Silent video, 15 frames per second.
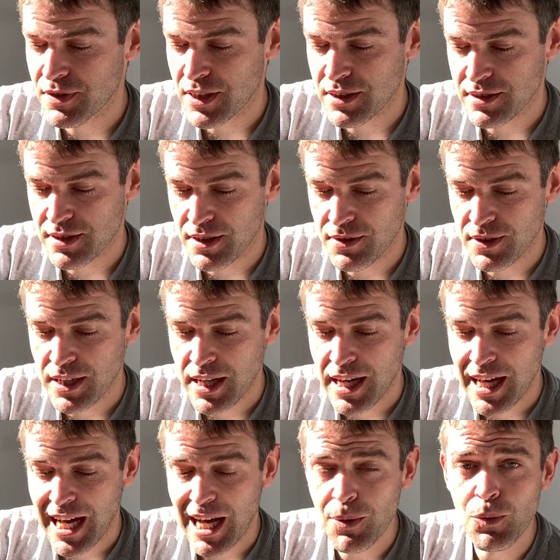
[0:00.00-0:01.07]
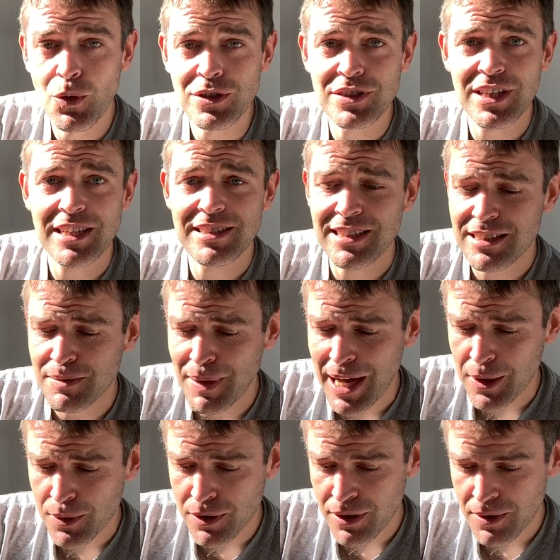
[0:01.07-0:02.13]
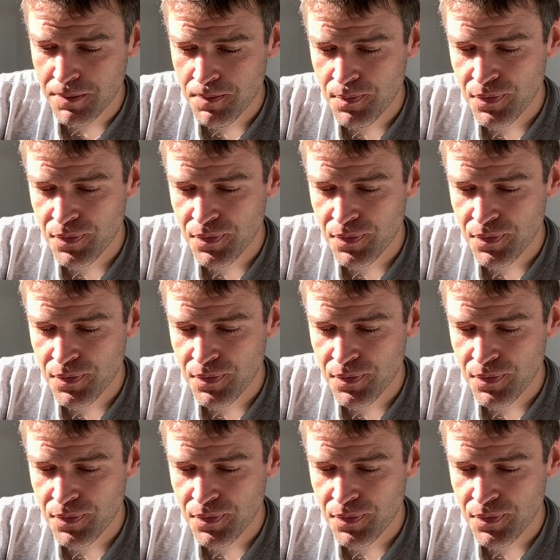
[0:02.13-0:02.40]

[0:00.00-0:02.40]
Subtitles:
Featherstone. "And what's that in his mouth?"